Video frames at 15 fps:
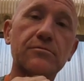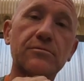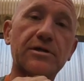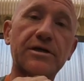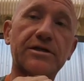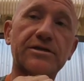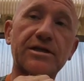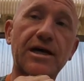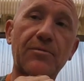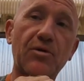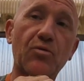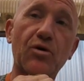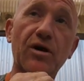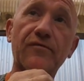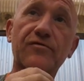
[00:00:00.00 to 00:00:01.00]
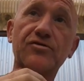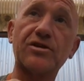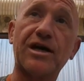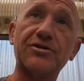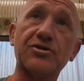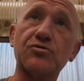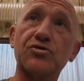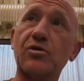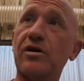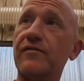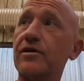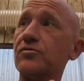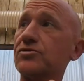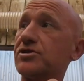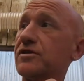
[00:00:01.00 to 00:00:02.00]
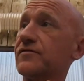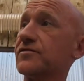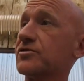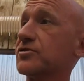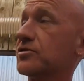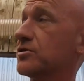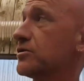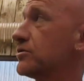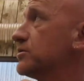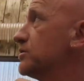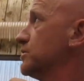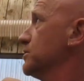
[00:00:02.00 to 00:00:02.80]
like I say, I'm at work, I do 12-hour shifts, so